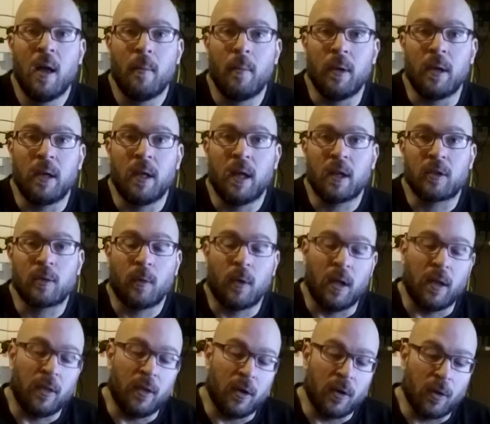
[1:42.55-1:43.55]
but guess
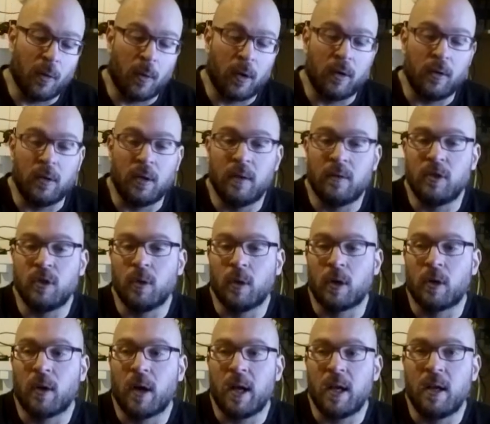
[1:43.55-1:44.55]
what? They're the one who gives you a
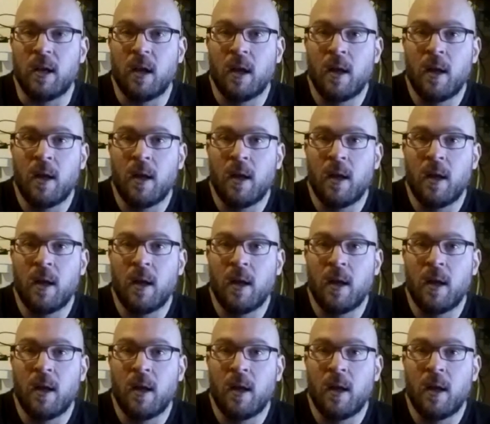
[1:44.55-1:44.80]
grade.